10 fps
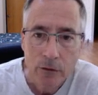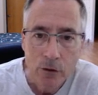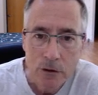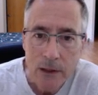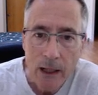
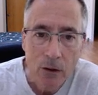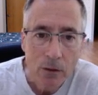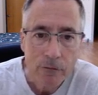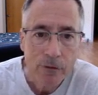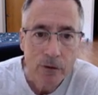it turns
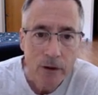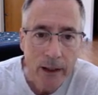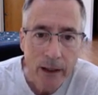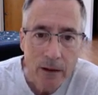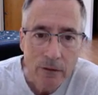out, if you
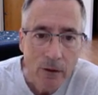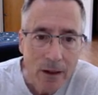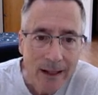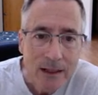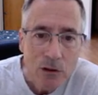look at it,
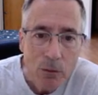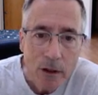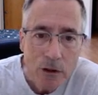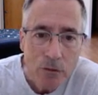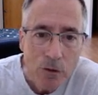there aren't any
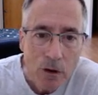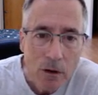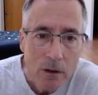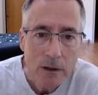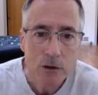squares
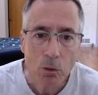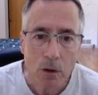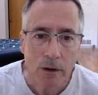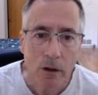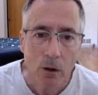for his
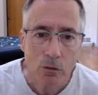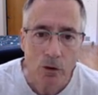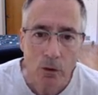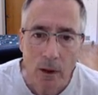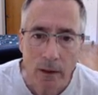rook to
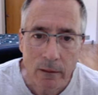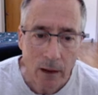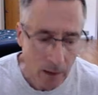go to